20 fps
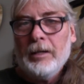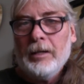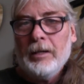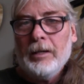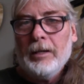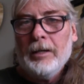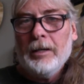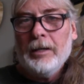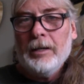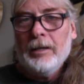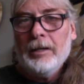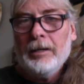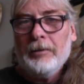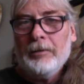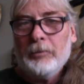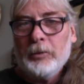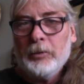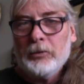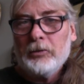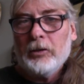Uh,
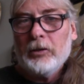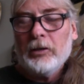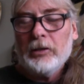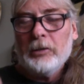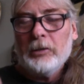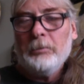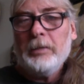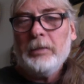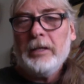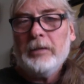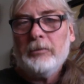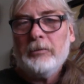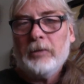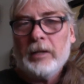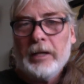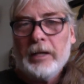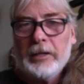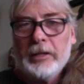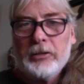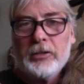we start to be in
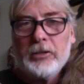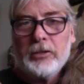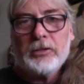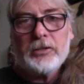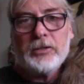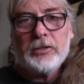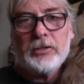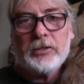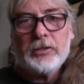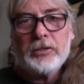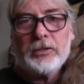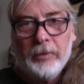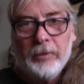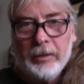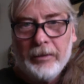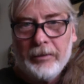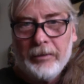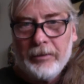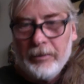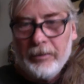relationship
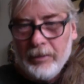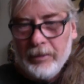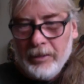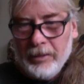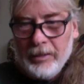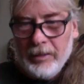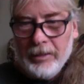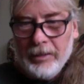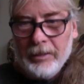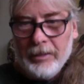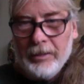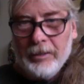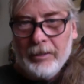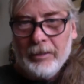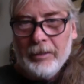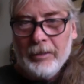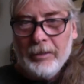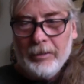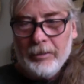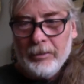with, you
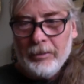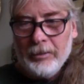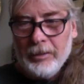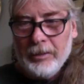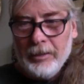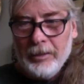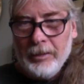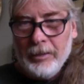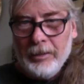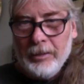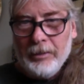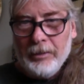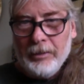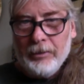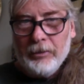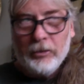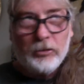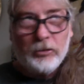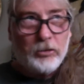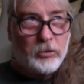know,
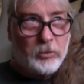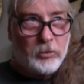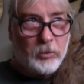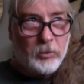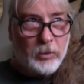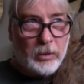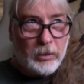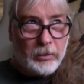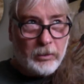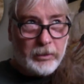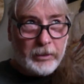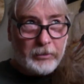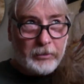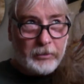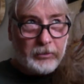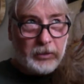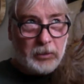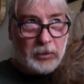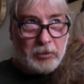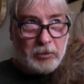the squirrel that
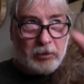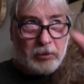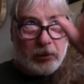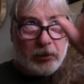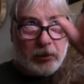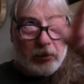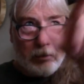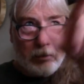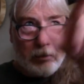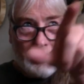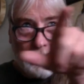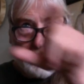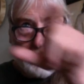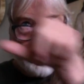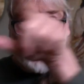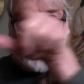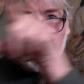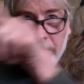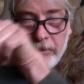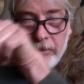seems to
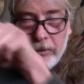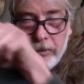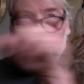travel the